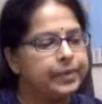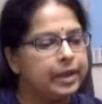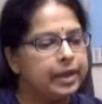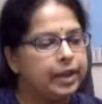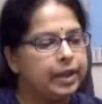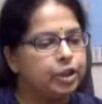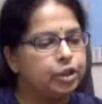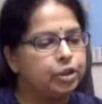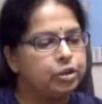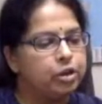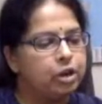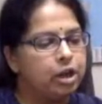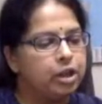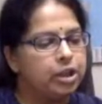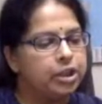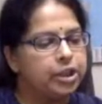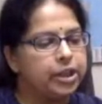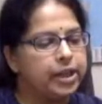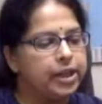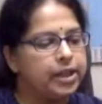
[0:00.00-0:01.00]
it should
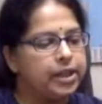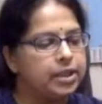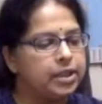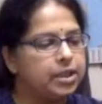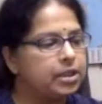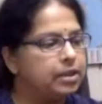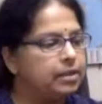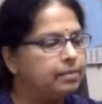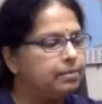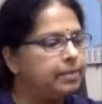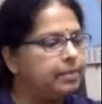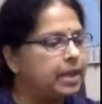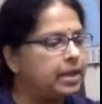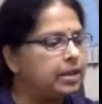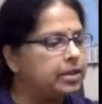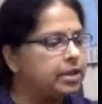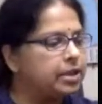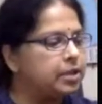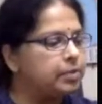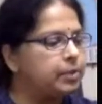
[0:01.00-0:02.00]
not change
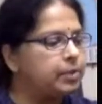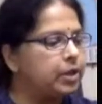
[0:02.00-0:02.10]
just